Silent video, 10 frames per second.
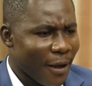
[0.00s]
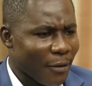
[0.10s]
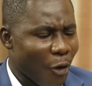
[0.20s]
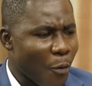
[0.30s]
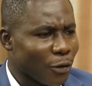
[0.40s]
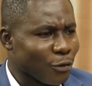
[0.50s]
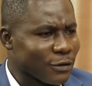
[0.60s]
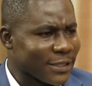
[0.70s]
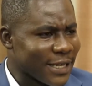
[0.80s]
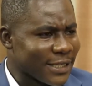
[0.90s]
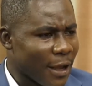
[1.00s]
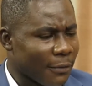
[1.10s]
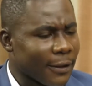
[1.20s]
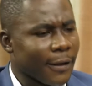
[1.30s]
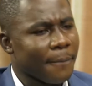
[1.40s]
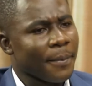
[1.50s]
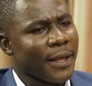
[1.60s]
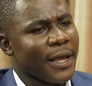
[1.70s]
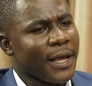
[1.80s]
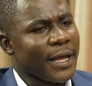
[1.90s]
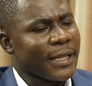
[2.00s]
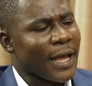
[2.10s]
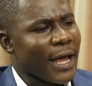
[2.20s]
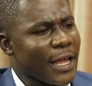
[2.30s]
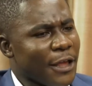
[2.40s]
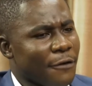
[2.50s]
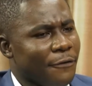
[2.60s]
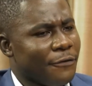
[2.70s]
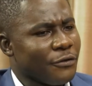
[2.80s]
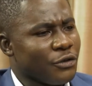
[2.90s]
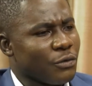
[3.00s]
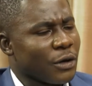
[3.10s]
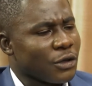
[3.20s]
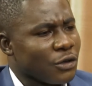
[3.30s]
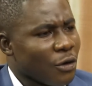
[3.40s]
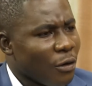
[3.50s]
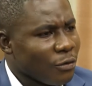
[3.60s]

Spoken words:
common concerns out there. That if you were a young